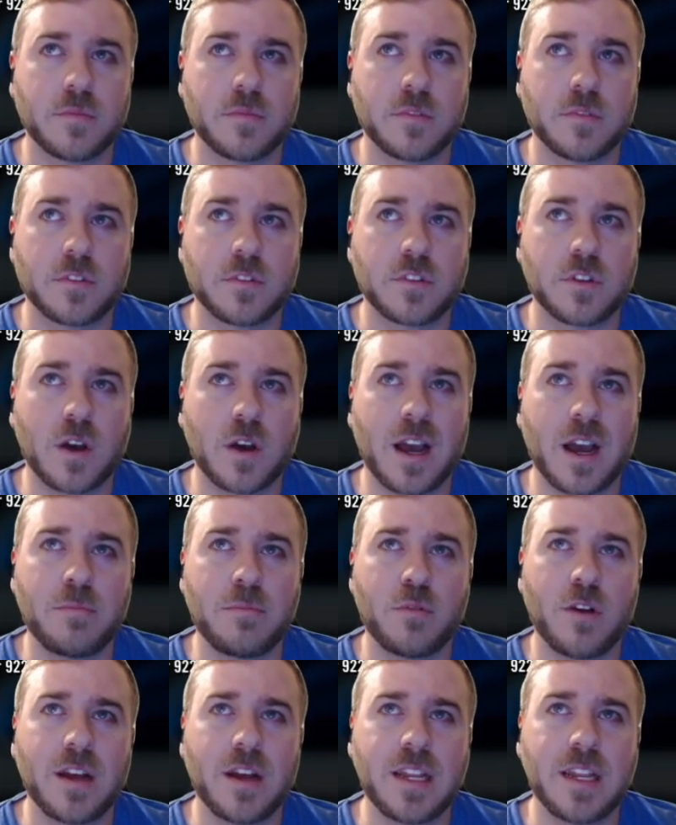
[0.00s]
So I
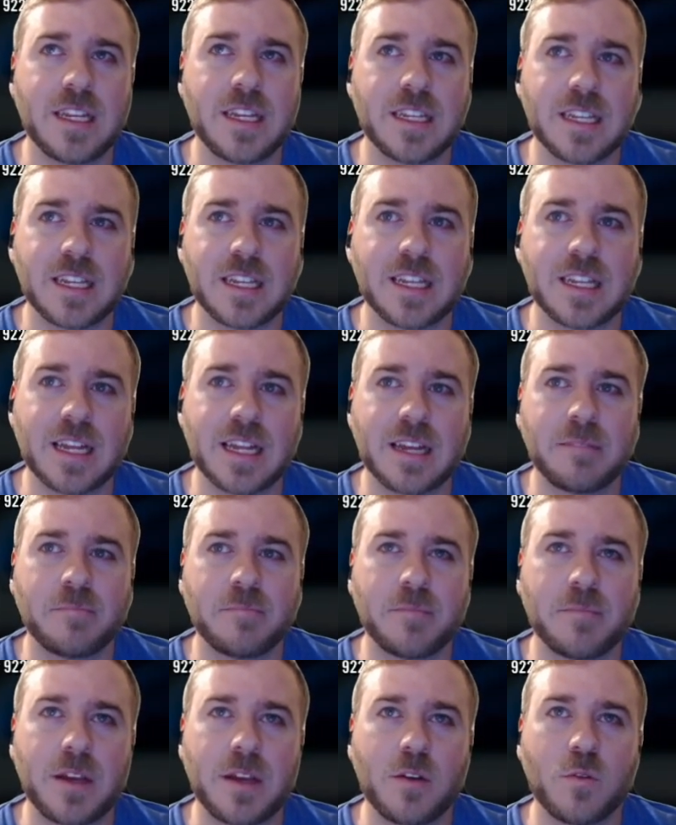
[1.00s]
brought in
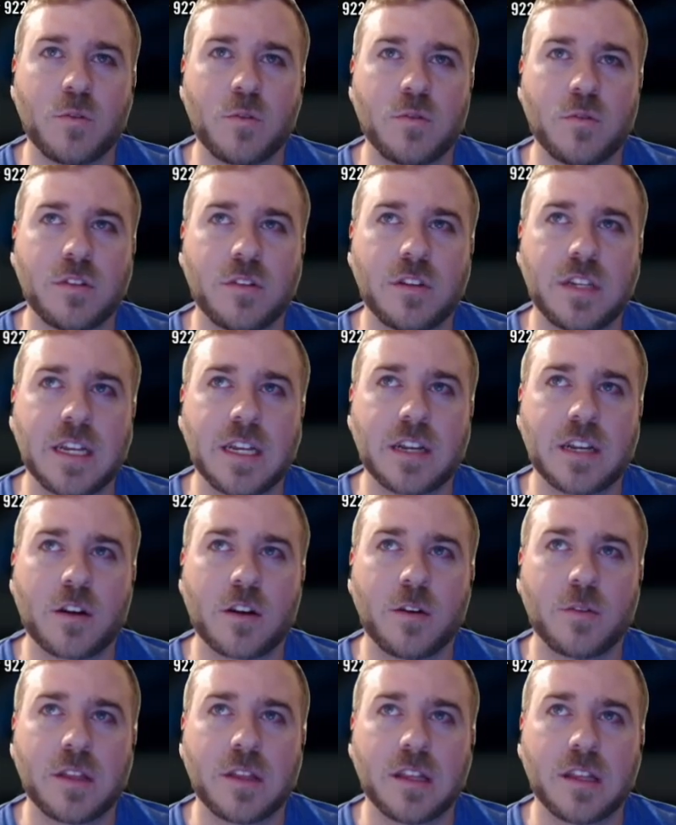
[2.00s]
my own
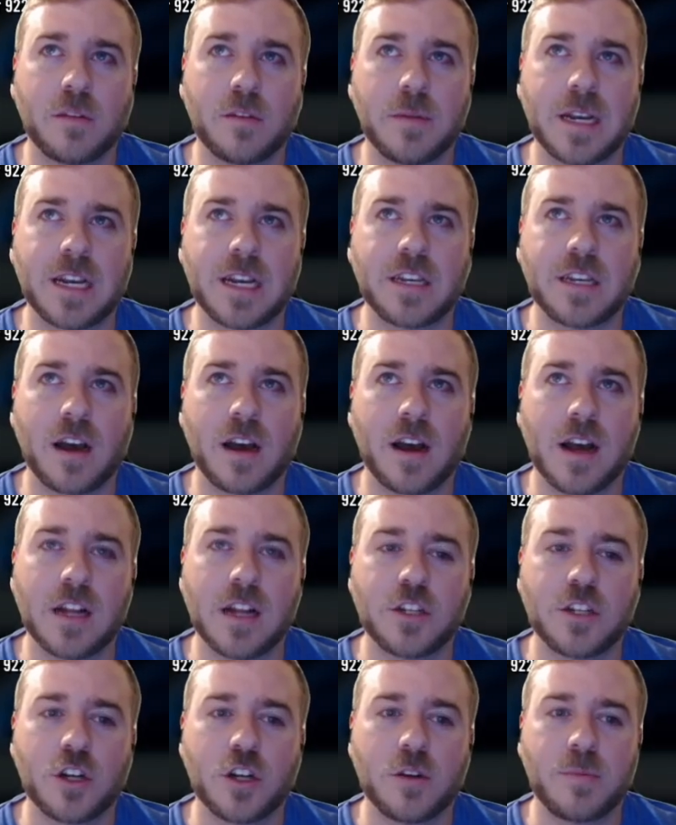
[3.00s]
Datacron with a little bit of
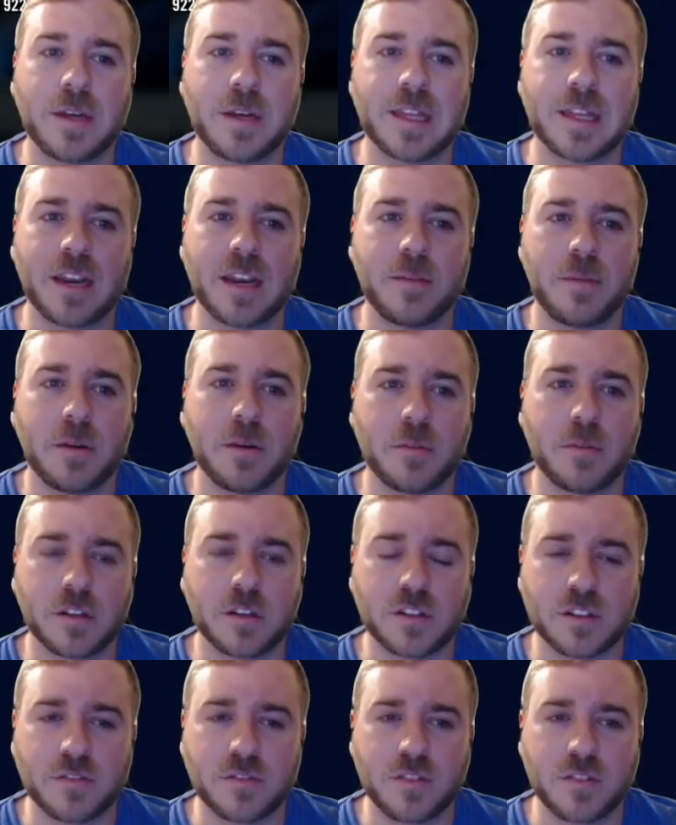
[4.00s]
dodge, hoping that I'd be able to
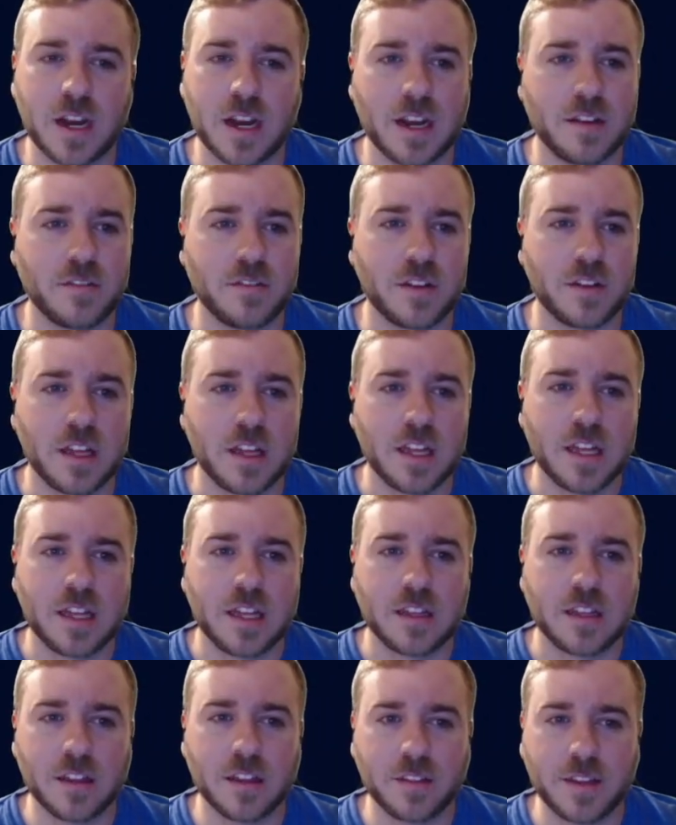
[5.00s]
survive
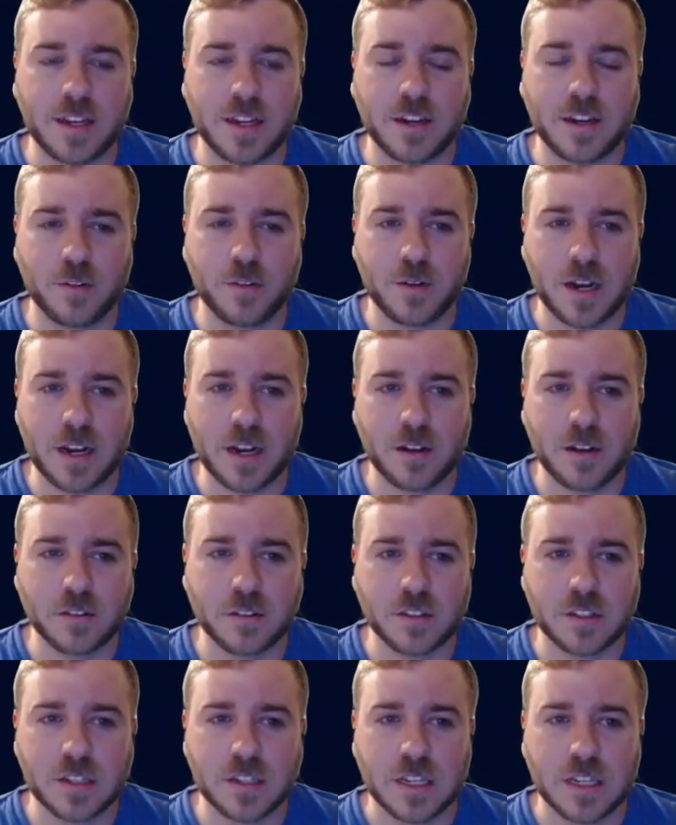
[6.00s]
the later
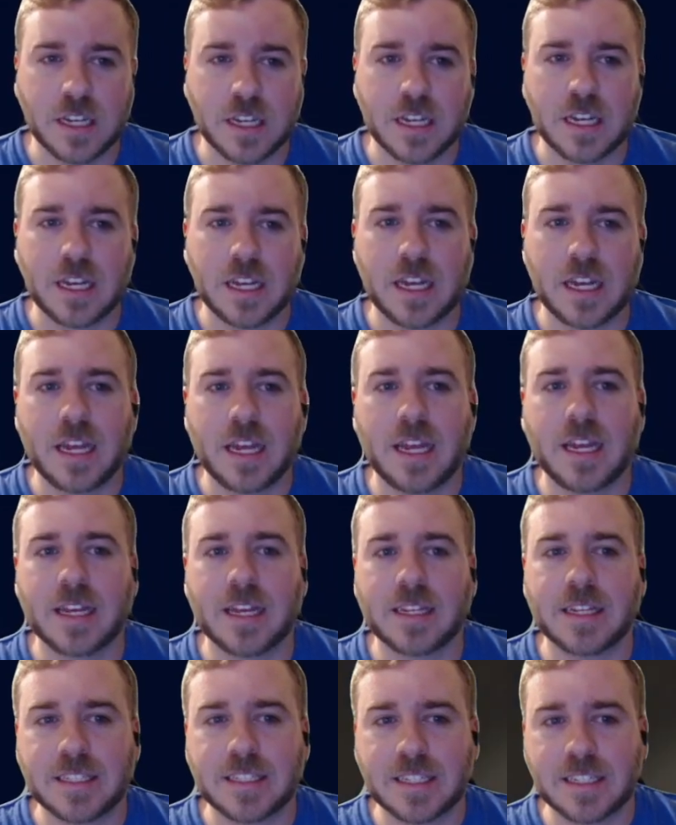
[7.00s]
rounds.
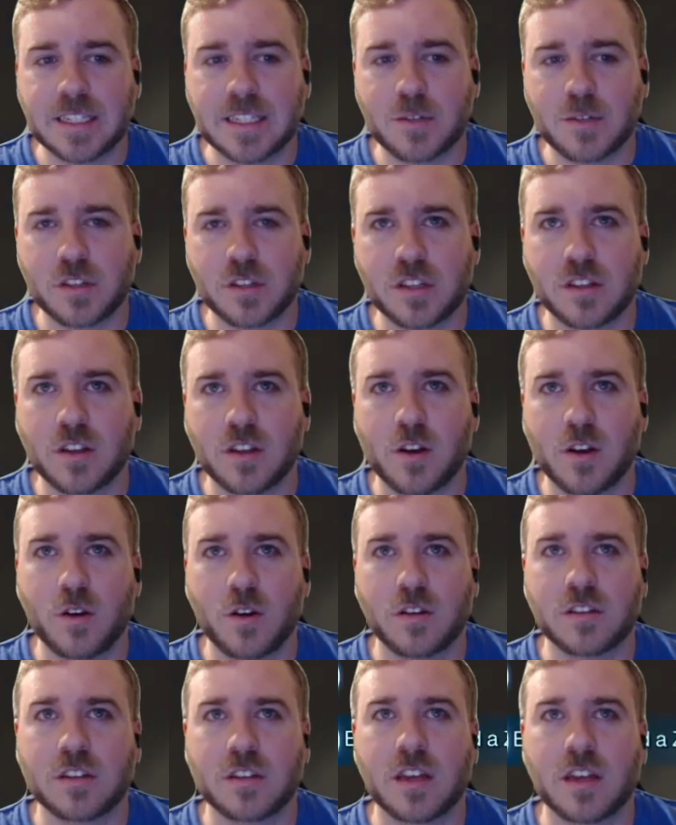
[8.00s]
And since he was
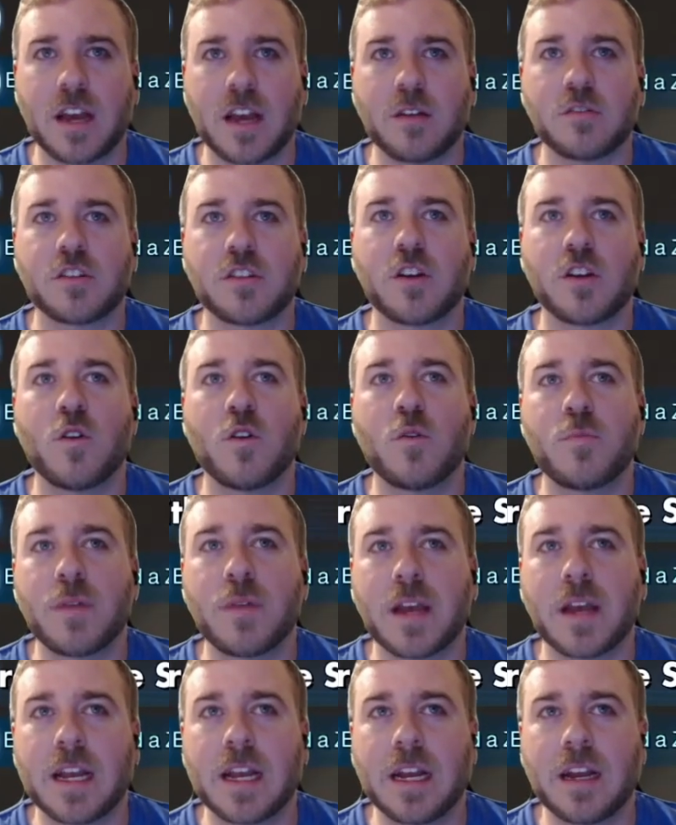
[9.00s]
slow, I was
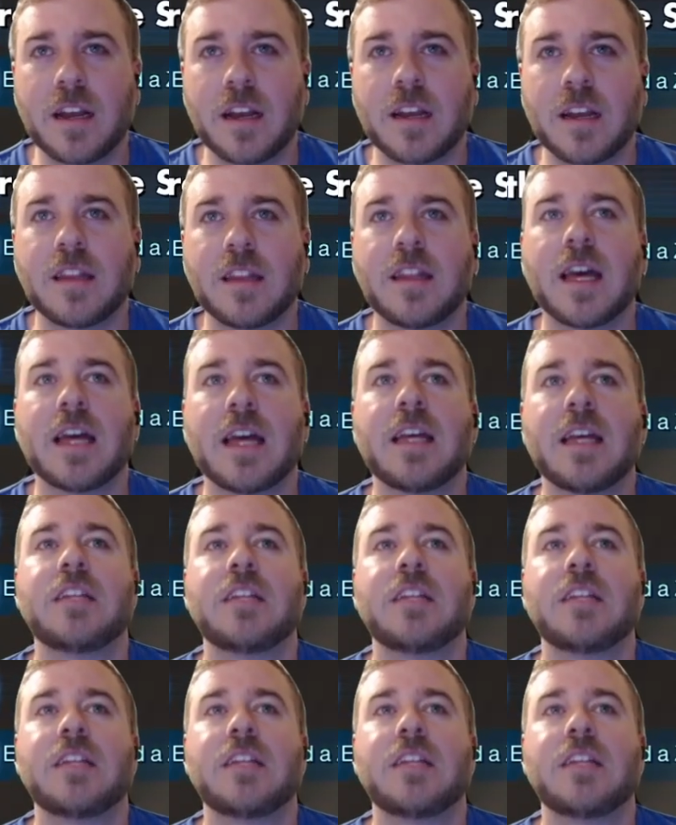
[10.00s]
hoping that he'd